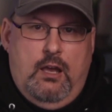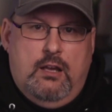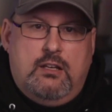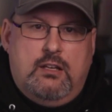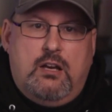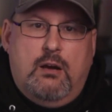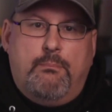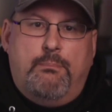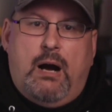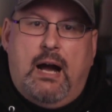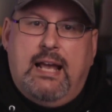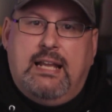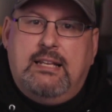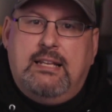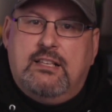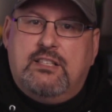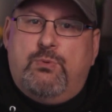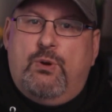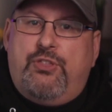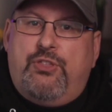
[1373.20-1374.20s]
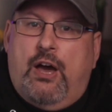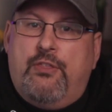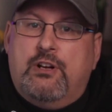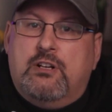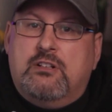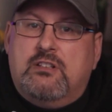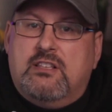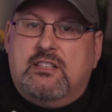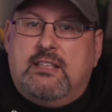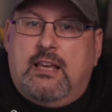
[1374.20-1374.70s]
Combine this with other
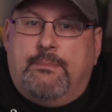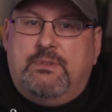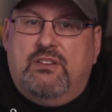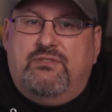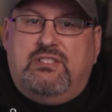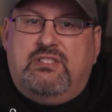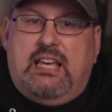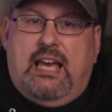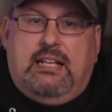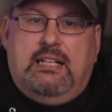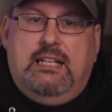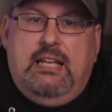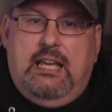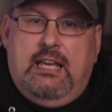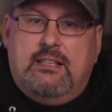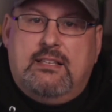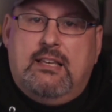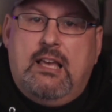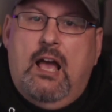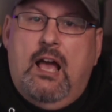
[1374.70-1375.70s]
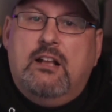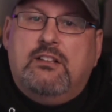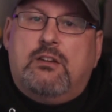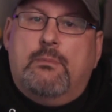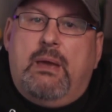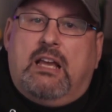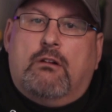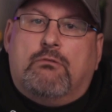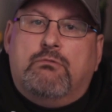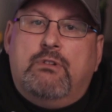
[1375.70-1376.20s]
deceptive techniques to
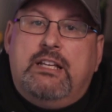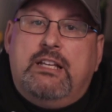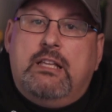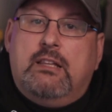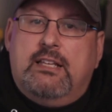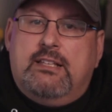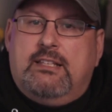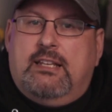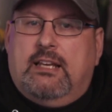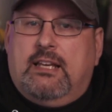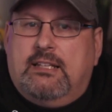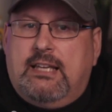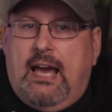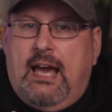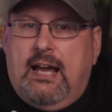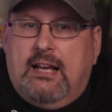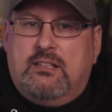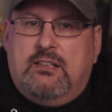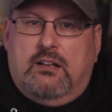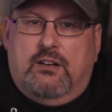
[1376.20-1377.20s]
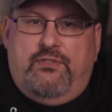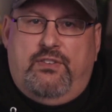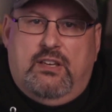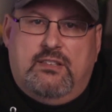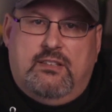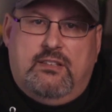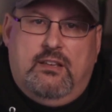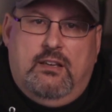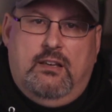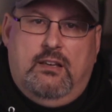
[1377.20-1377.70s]
make a realistic attack
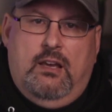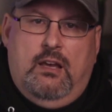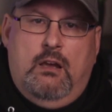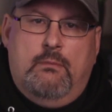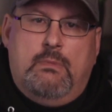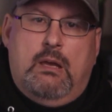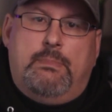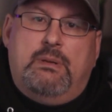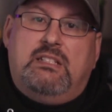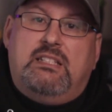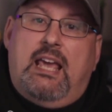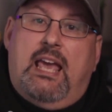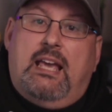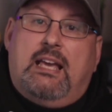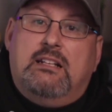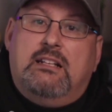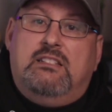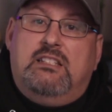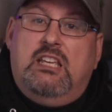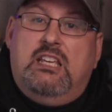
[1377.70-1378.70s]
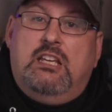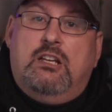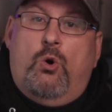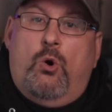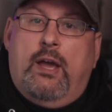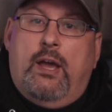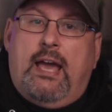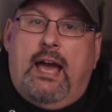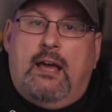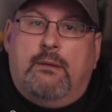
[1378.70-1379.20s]
surface. Maybe take a
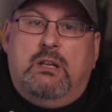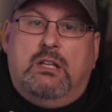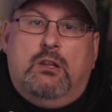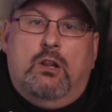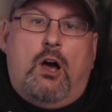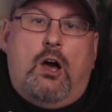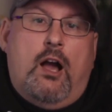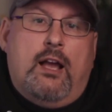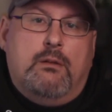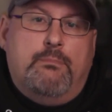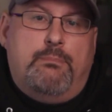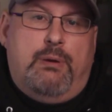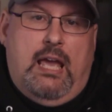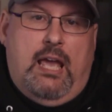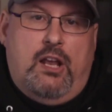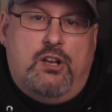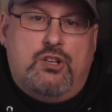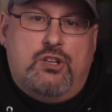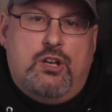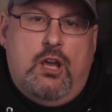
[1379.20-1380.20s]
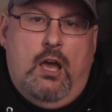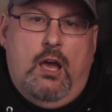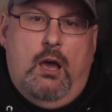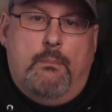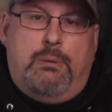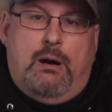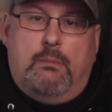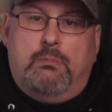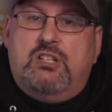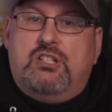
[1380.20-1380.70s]
decoy admin login page
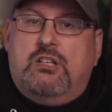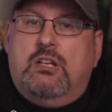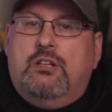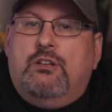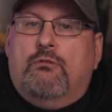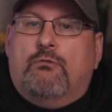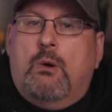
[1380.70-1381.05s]
published in your